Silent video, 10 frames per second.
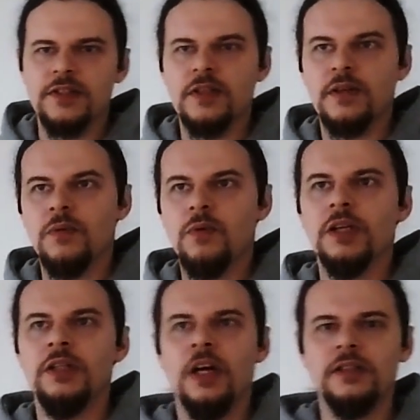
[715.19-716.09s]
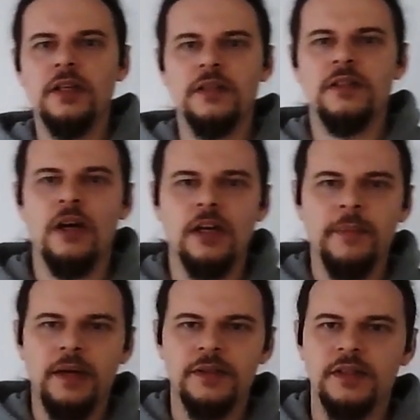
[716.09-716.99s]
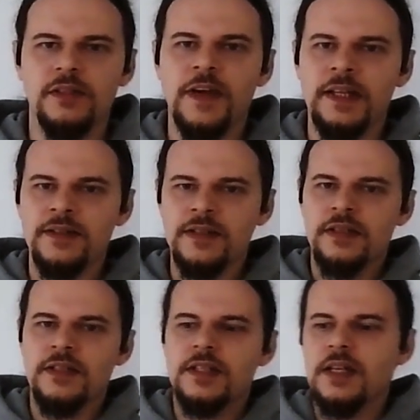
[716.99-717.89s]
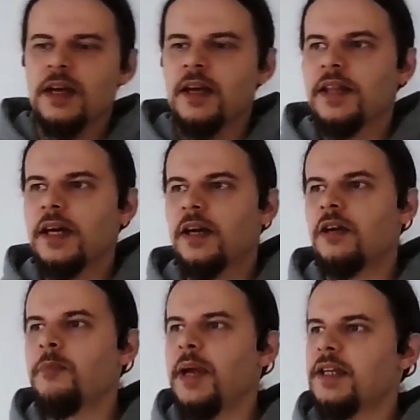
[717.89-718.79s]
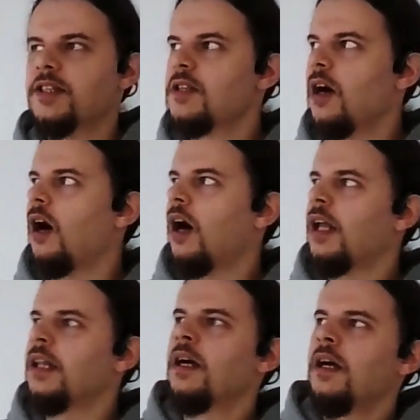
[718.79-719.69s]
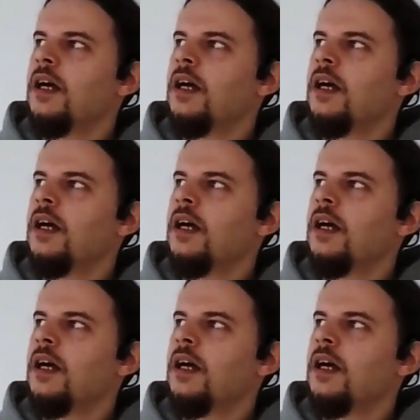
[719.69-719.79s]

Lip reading: So we're not going to talk about the defenses that are based on